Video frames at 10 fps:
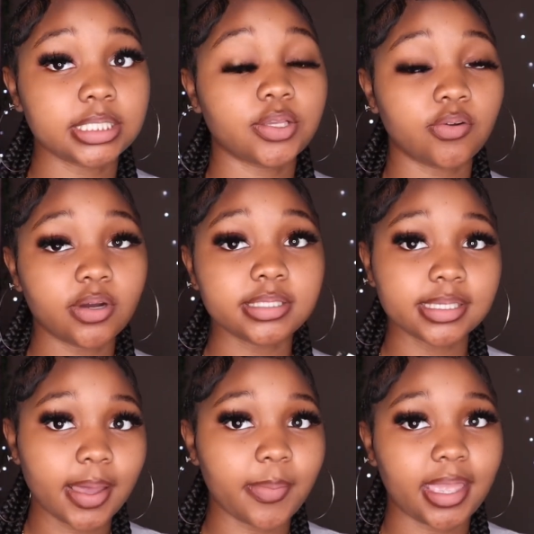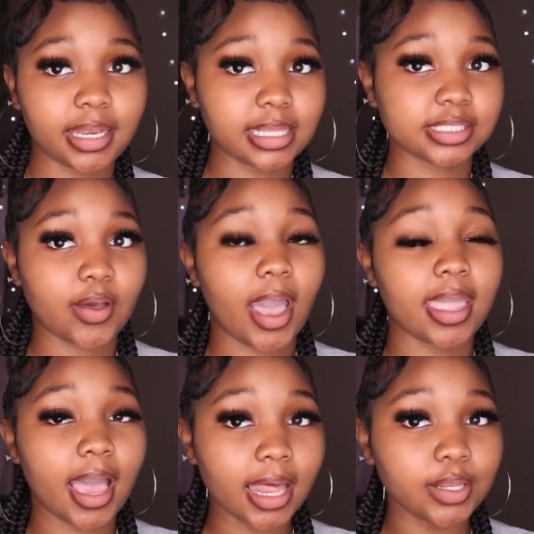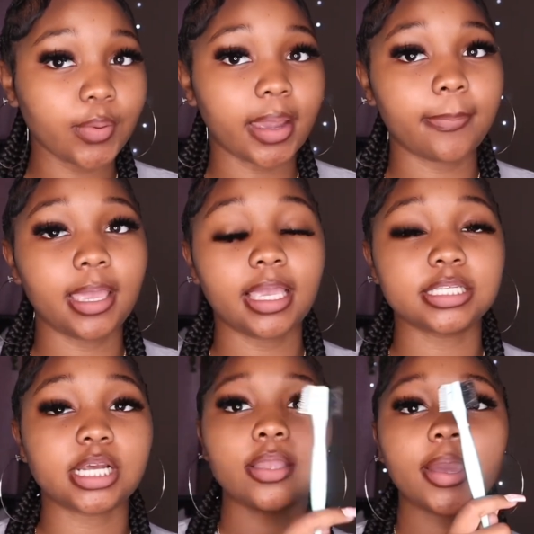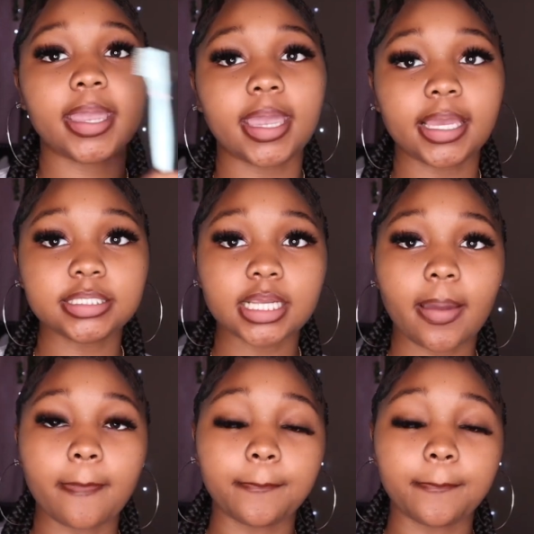it's going to come handy so i highly recommend get your edge